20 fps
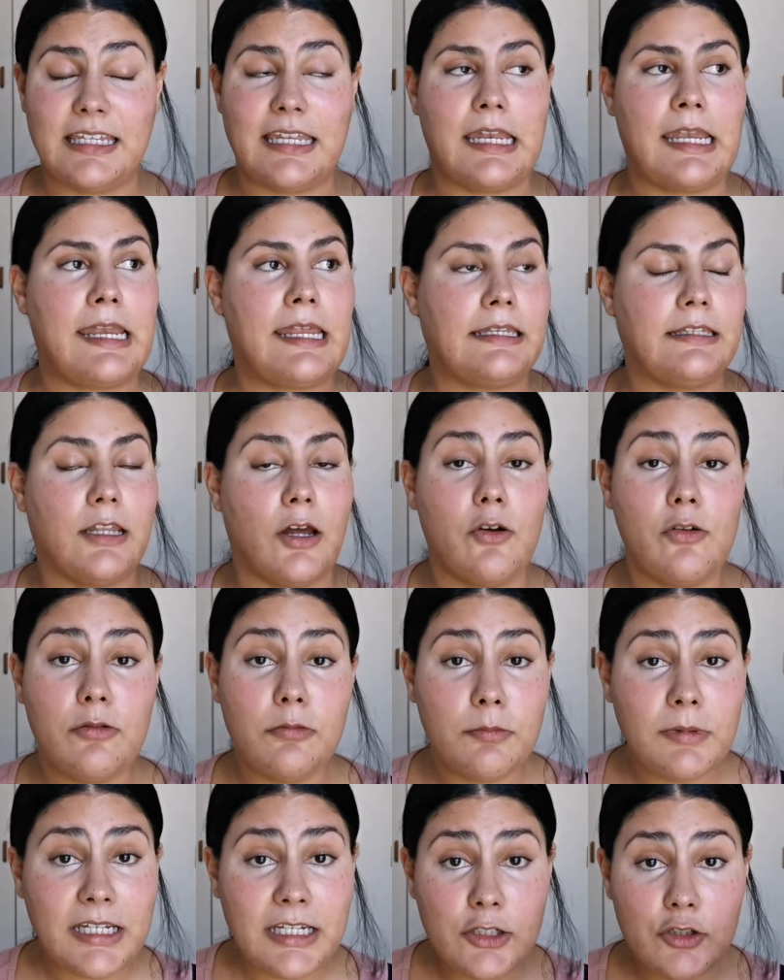And I don't
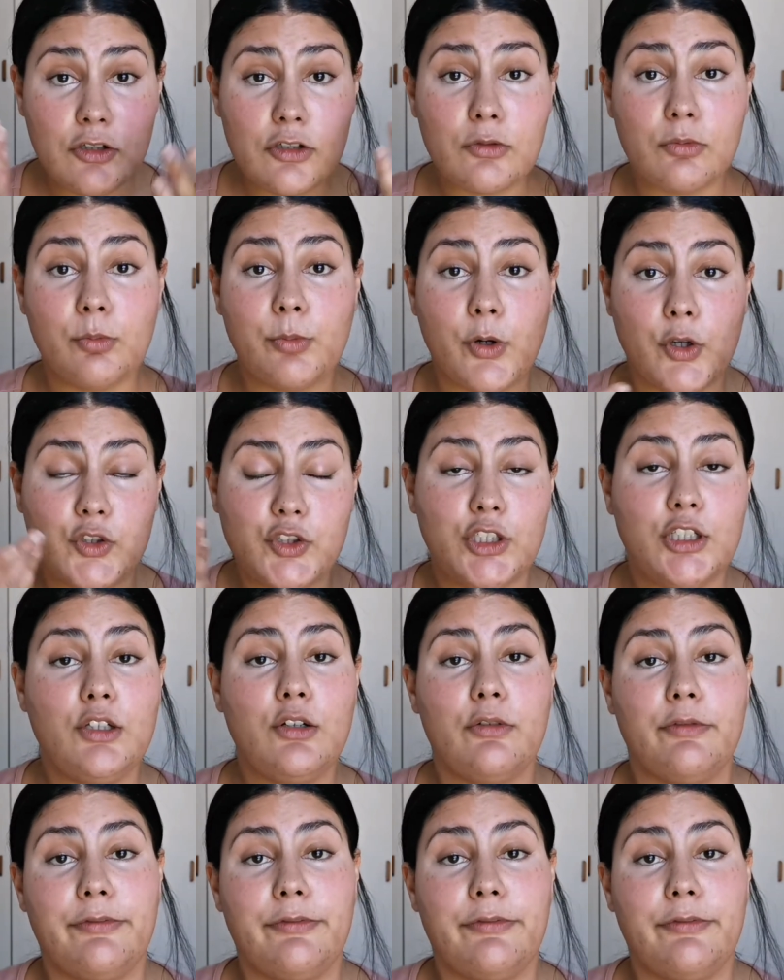mean just washing your